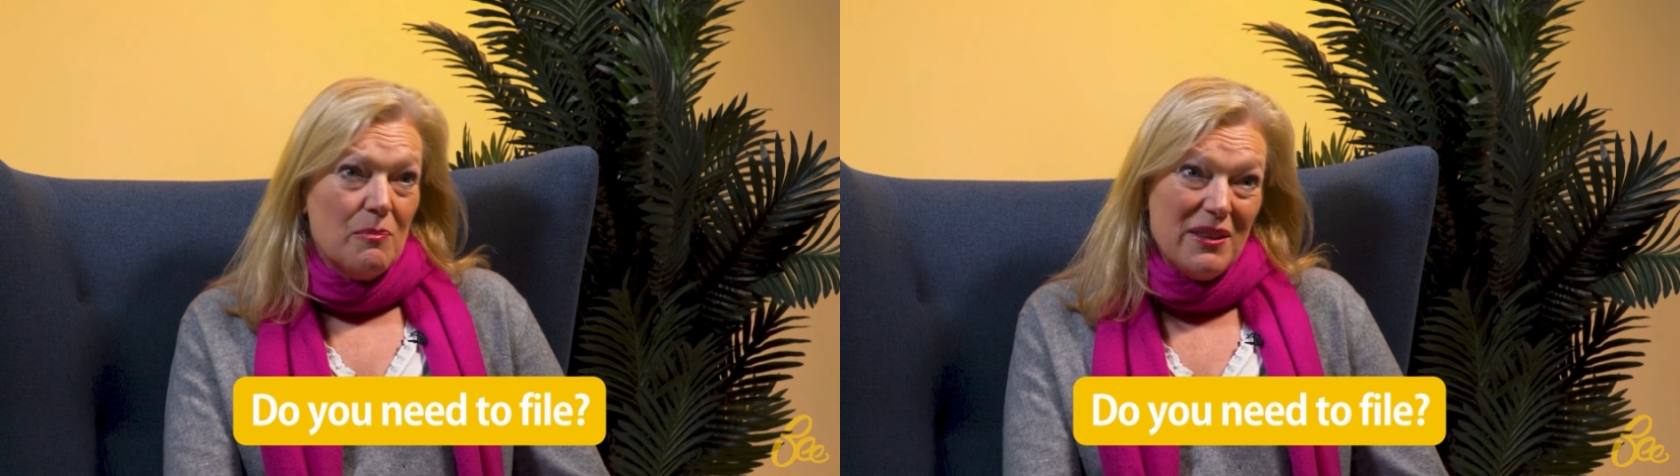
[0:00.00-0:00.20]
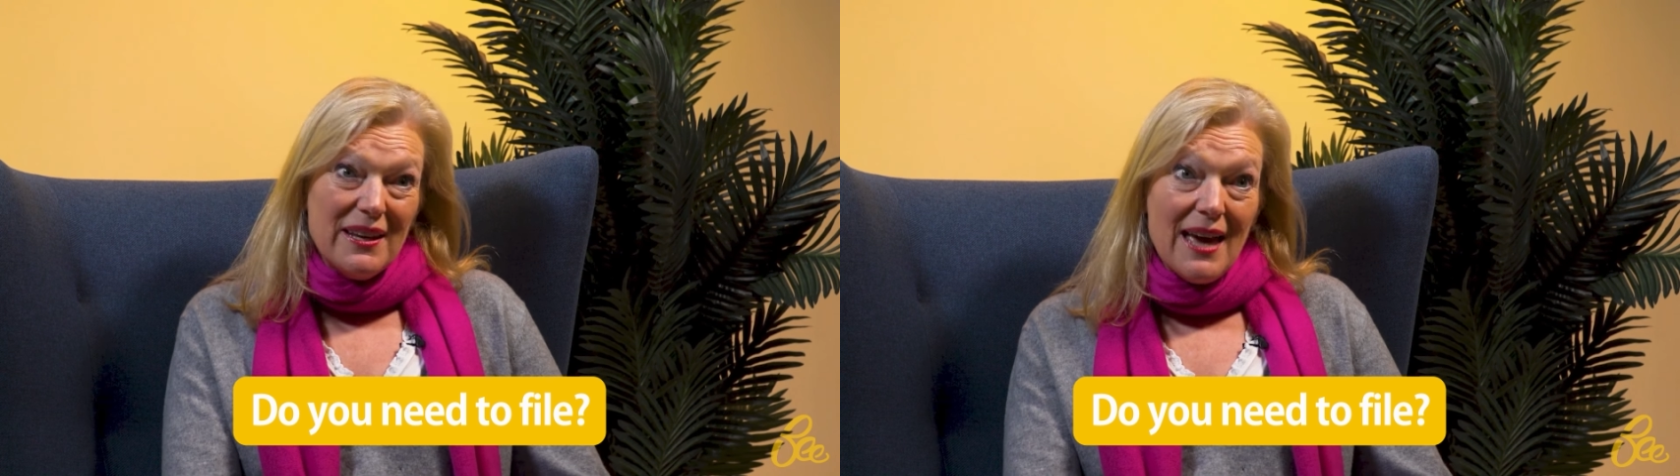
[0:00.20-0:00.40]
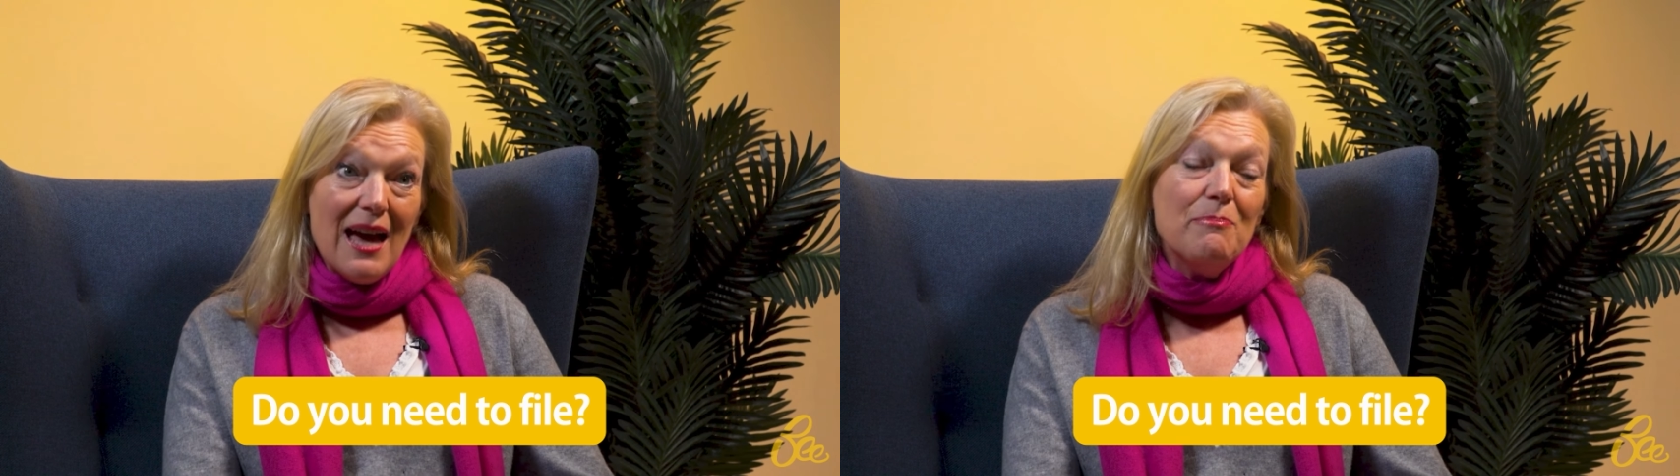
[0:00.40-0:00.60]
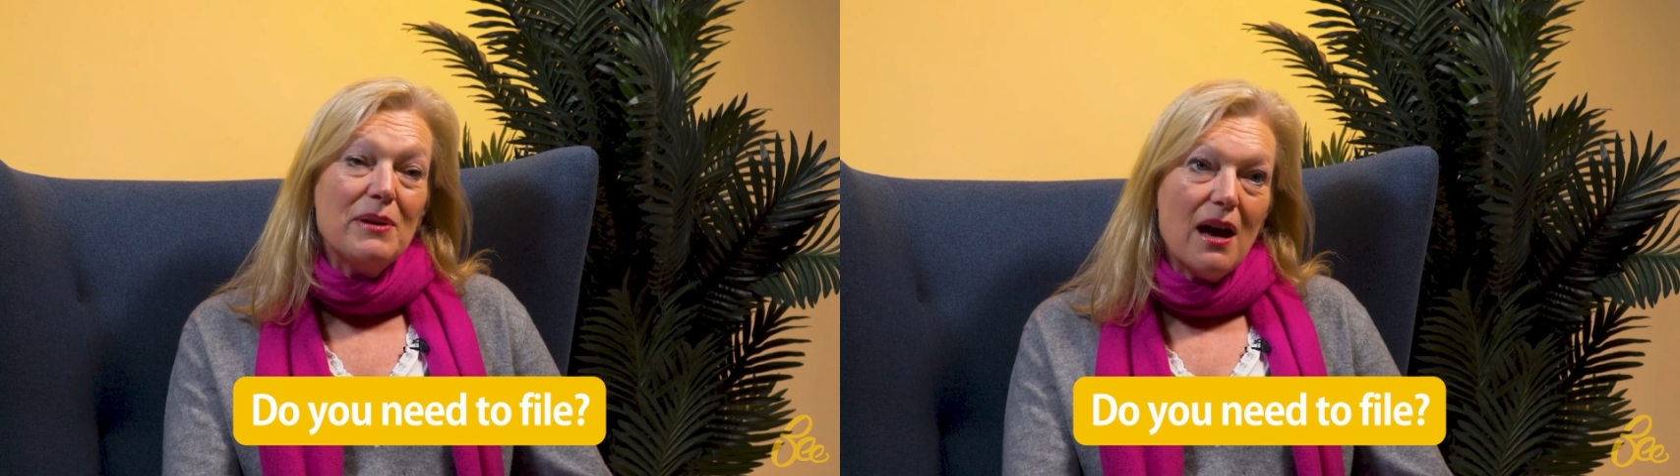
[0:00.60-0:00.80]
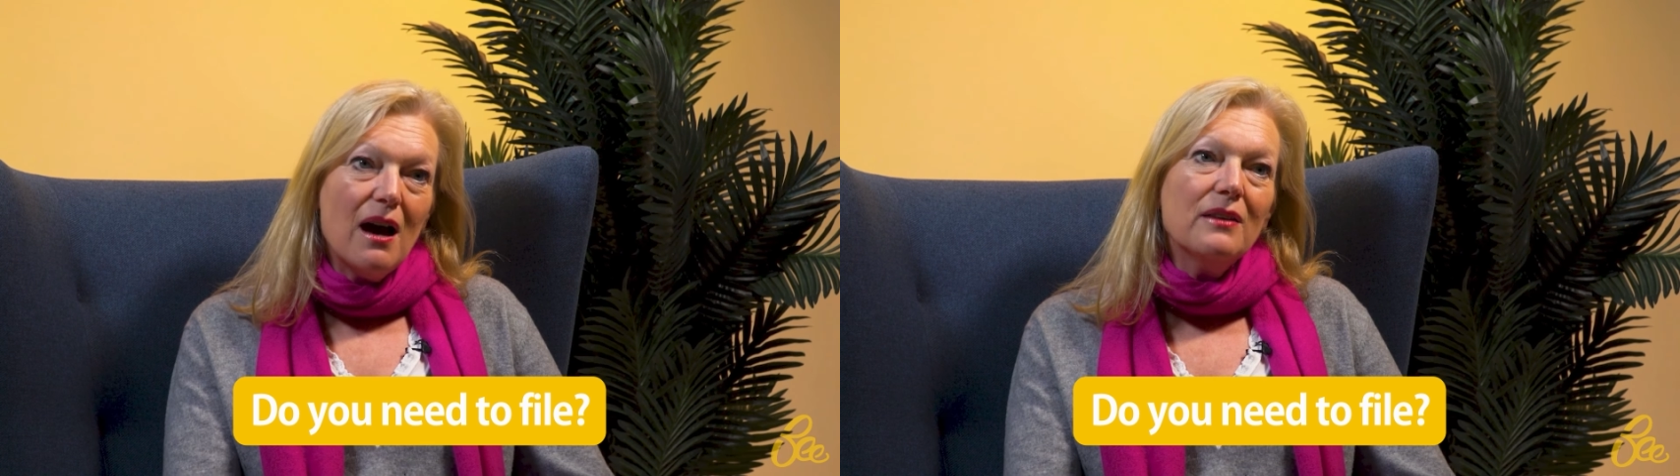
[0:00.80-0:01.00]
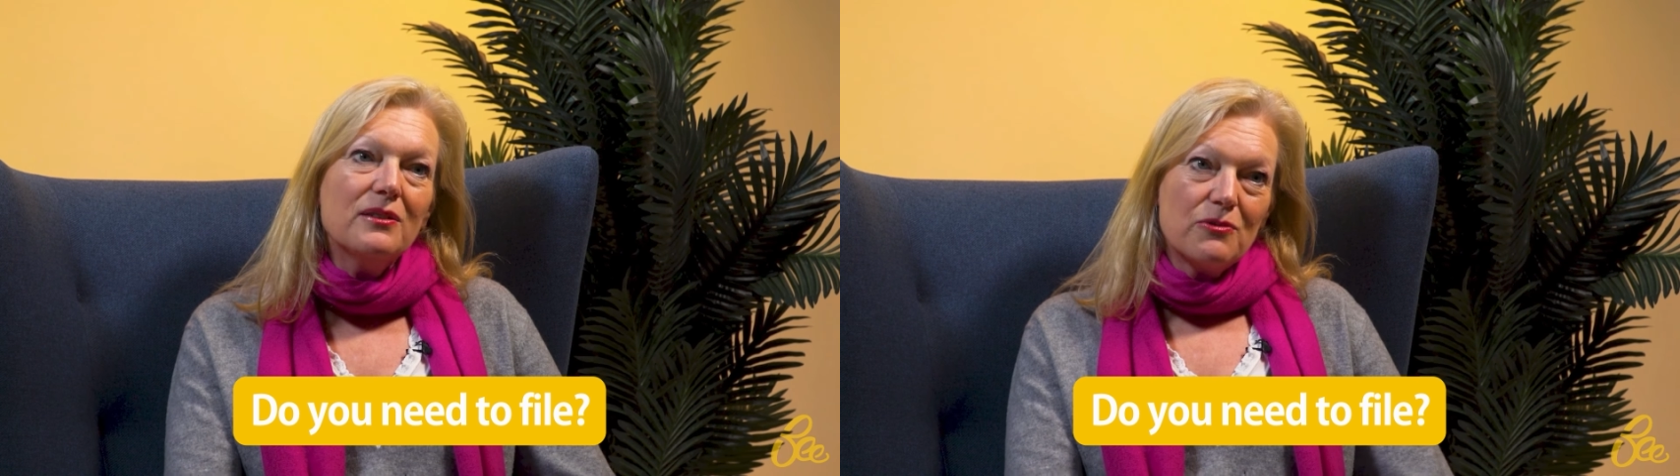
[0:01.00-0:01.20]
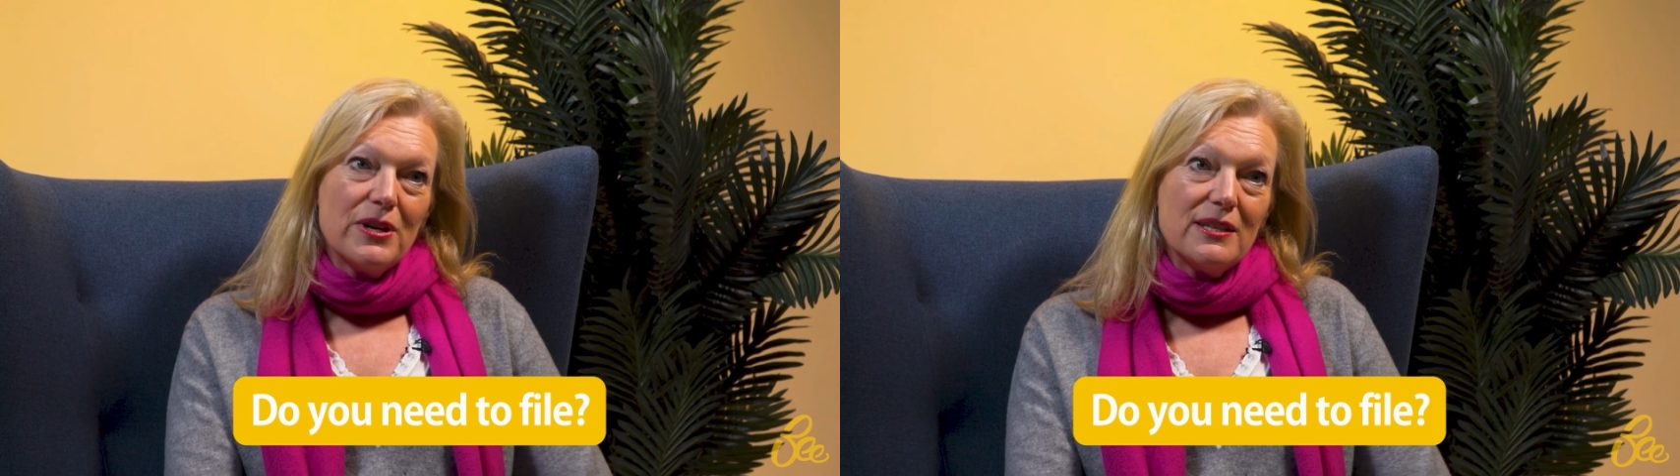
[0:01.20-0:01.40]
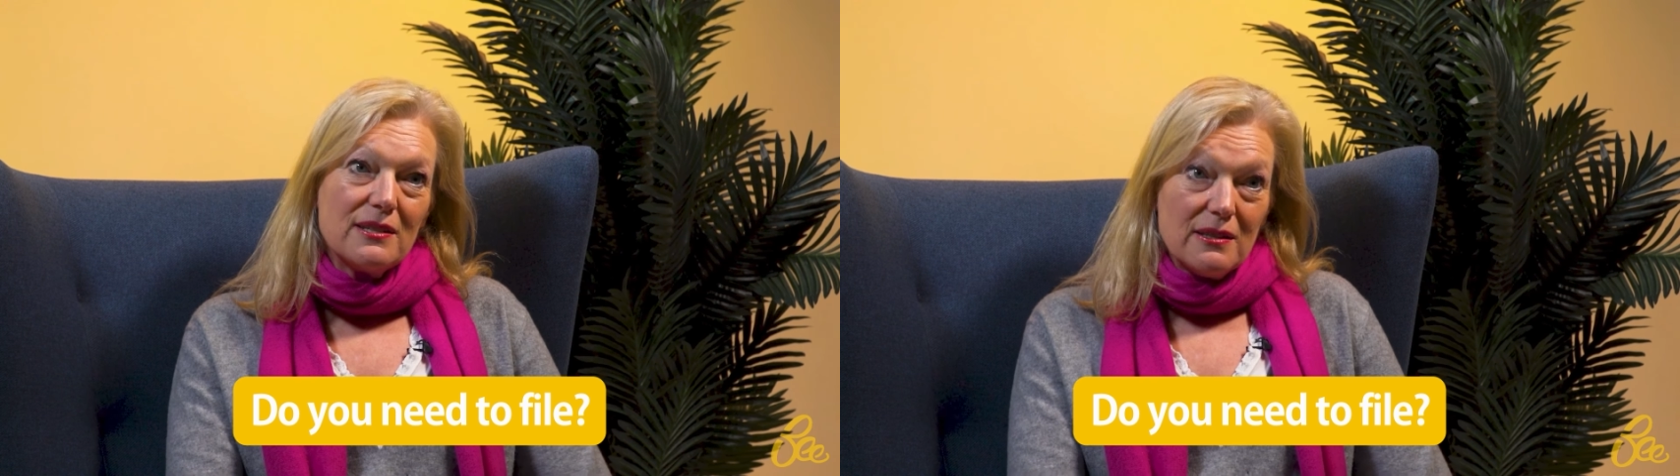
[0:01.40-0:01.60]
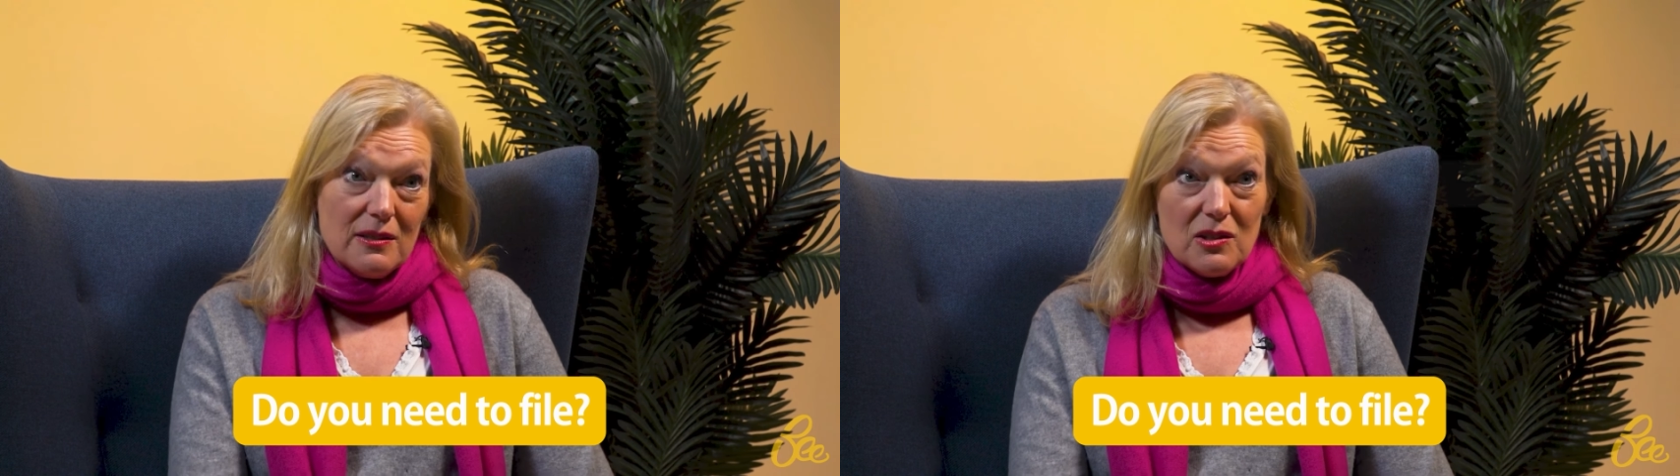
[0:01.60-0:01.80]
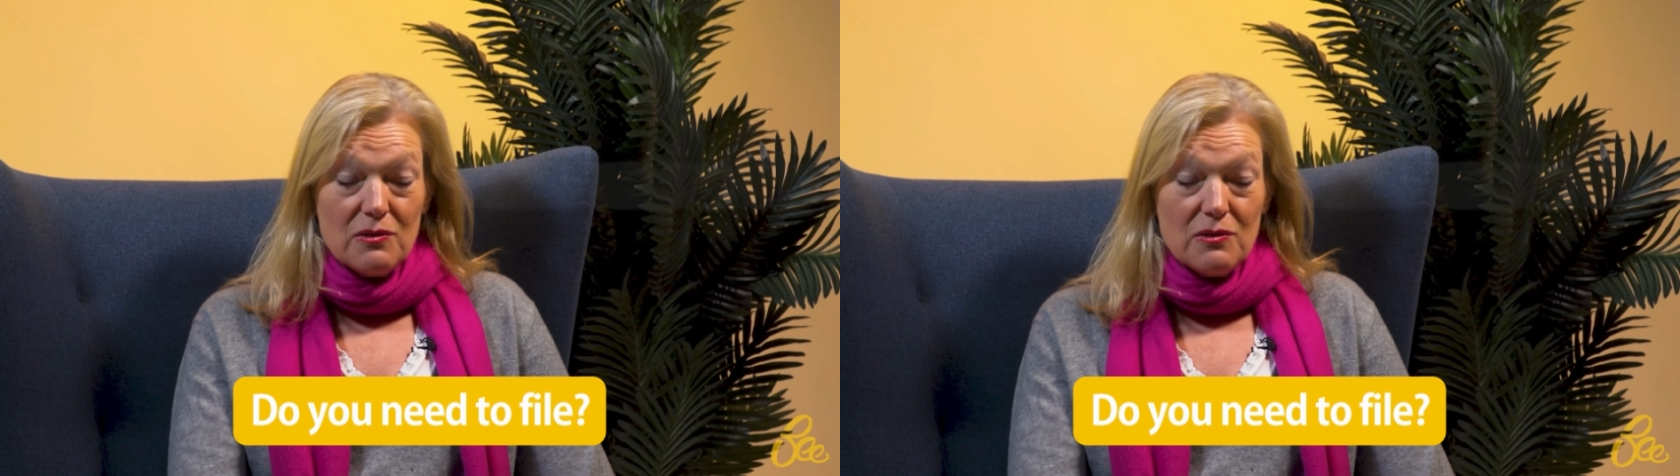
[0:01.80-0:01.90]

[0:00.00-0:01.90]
but there can be other reasons